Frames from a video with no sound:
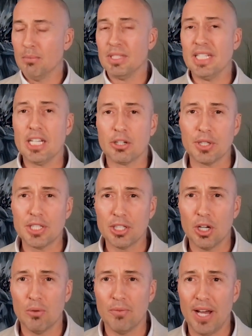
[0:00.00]
decrease in
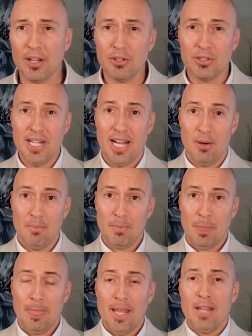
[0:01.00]
home values. Now,
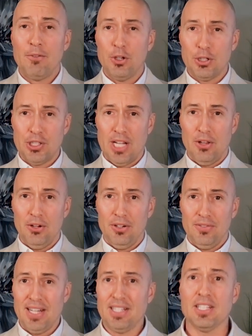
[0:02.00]
if you're a
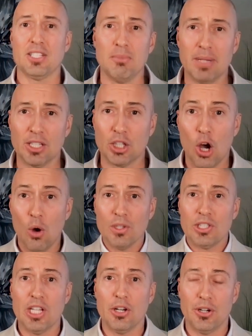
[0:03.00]
seller, that doesn't mean go
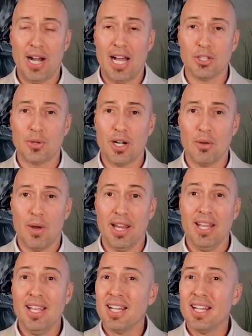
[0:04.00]
and sell your house right away,